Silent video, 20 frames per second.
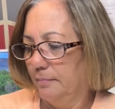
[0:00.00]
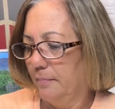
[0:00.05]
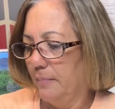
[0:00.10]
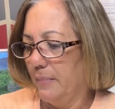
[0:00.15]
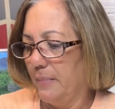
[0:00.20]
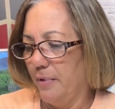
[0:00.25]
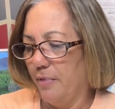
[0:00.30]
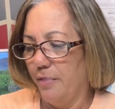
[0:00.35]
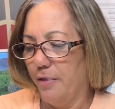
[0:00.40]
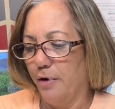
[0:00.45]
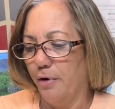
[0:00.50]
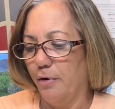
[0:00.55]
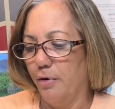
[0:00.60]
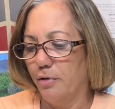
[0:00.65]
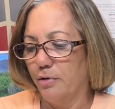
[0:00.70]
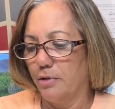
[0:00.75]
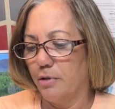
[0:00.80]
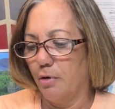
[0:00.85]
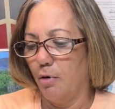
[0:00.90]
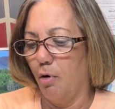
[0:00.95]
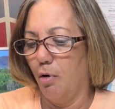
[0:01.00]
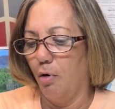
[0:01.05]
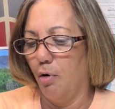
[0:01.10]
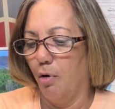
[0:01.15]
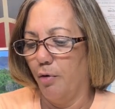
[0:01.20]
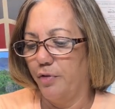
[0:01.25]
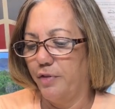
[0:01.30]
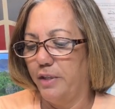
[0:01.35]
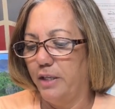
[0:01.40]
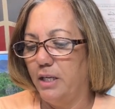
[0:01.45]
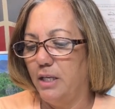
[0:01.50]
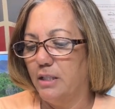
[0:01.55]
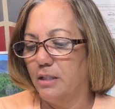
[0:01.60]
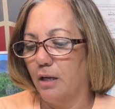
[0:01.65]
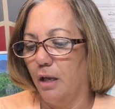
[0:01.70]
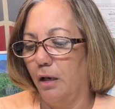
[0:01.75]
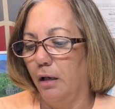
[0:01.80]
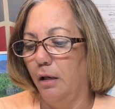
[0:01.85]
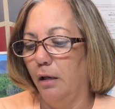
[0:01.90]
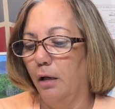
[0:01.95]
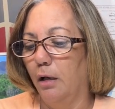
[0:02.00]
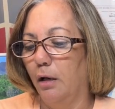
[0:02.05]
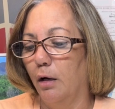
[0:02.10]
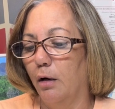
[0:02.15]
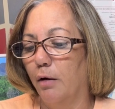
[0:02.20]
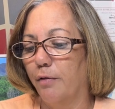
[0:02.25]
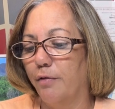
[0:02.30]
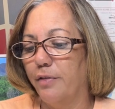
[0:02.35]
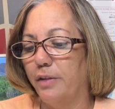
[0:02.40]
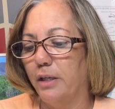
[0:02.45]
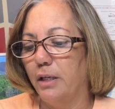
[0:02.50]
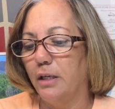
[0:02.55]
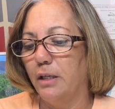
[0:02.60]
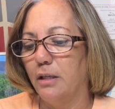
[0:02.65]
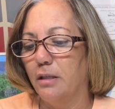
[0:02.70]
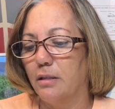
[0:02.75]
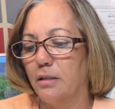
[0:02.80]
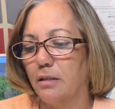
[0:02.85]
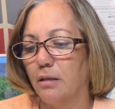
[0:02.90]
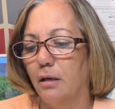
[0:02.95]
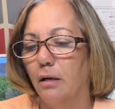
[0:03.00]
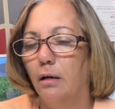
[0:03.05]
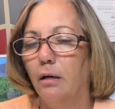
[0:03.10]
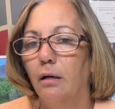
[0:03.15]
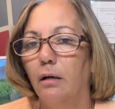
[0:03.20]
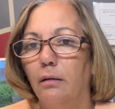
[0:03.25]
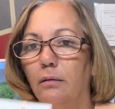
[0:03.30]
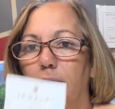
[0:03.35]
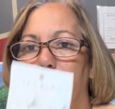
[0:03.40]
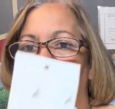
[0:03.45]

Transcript: been there. Oh, these, I love these. Oh,